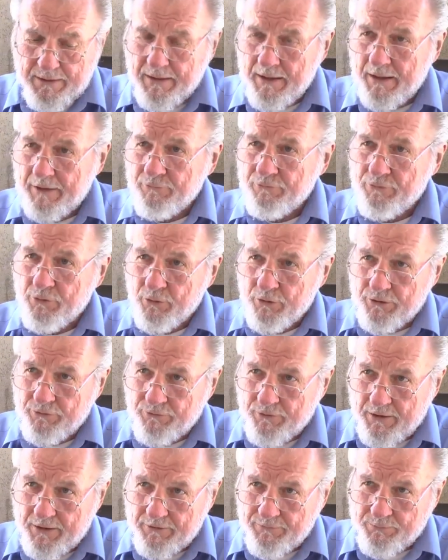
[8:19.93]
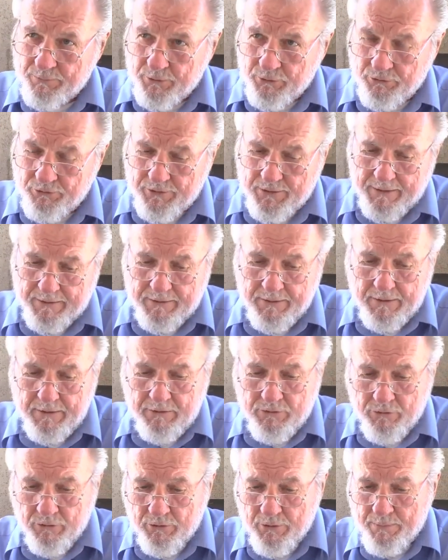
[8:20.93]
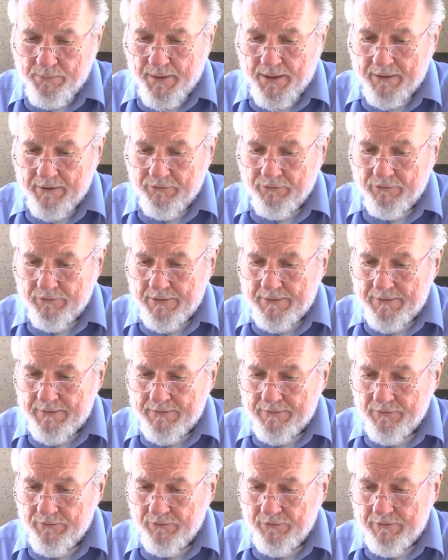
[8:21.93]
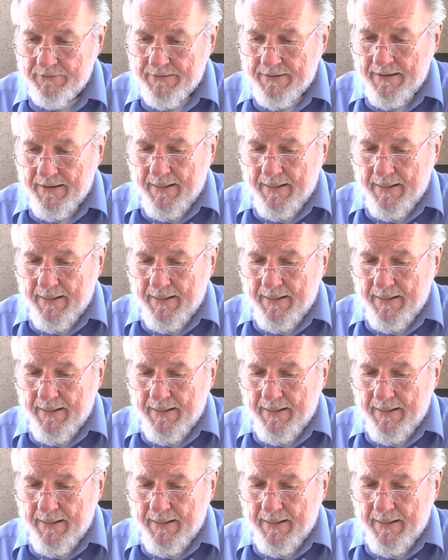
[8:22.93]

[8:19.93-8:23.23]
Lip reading: and 45% to the Palestinians.